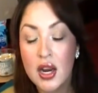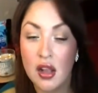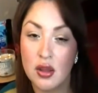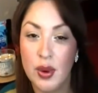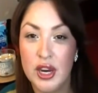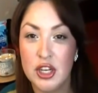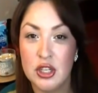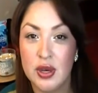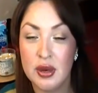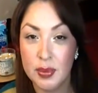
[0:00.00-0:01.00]
not the way to
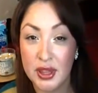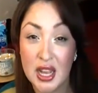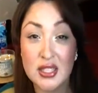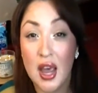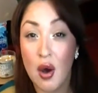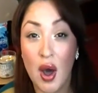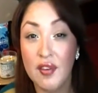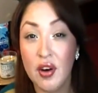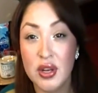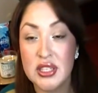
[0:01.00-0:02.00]
do it but that's how
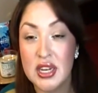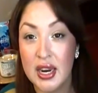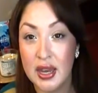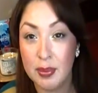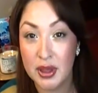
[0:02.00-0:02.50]
I've always done it